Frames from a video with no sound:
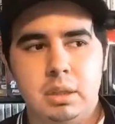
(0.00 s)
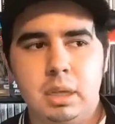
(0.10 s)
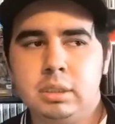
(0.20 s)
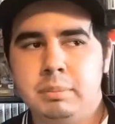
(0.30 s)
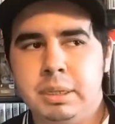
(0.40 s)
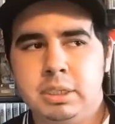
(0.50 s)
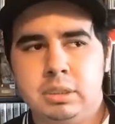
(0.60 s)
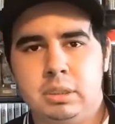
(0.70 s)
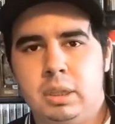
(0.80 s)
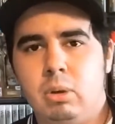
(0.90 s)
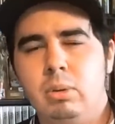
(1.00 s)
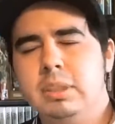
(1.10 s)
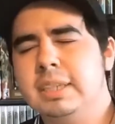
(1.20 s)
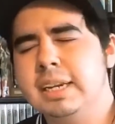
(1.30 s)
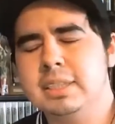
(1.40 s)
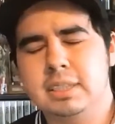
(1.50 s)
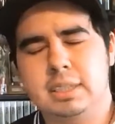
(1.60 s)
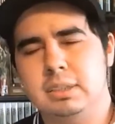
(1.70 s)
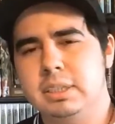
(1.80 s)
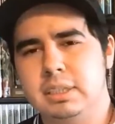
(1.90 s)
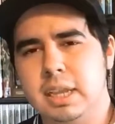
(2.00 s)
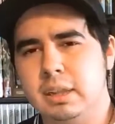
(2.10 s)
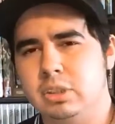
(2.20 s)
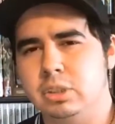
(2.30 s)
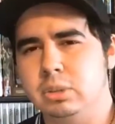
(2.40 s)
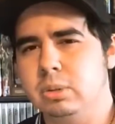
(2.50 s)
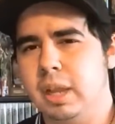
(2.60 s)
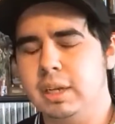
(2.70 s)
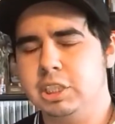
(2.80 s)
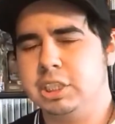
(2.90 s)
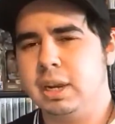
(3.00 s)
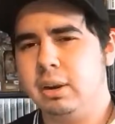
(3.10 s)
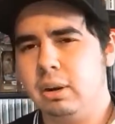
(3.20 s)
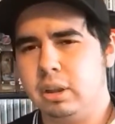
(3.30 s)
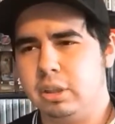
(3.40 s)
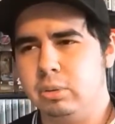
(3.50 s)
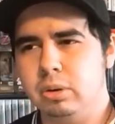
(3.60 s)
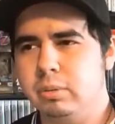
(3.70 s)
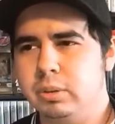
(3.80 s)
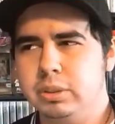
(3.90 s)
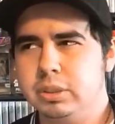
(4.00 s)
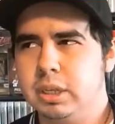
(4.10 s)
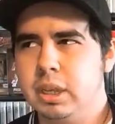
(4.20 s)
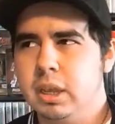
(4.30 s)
Not to mention the entire series, they do kind of share a universe,